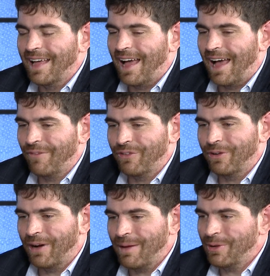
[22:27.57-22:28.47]

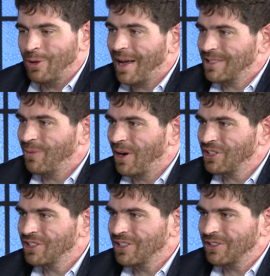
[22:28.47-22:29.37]
For anybody who hasn't
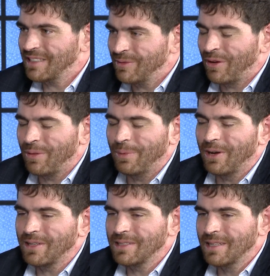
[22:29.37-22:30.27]
watched or read the
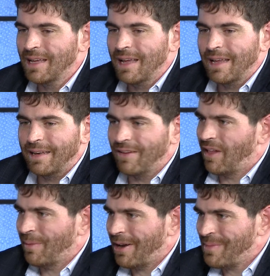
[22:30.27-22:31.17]
books, Neville
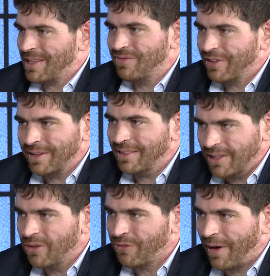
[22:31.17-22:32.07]
Longbottom has very
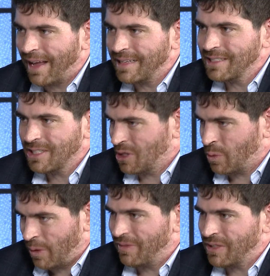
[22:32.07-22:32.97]
little friends.
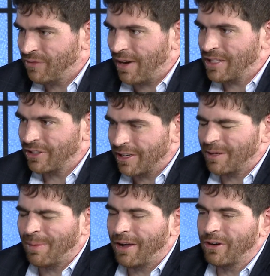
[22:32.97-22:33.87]
3 of his friends are Harry
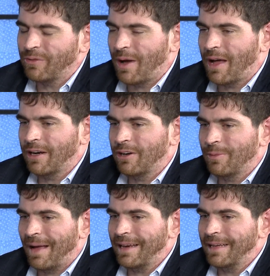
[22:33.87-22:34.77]
Potter, Ron, and
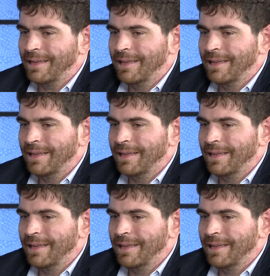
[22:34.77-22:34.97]
Hermione.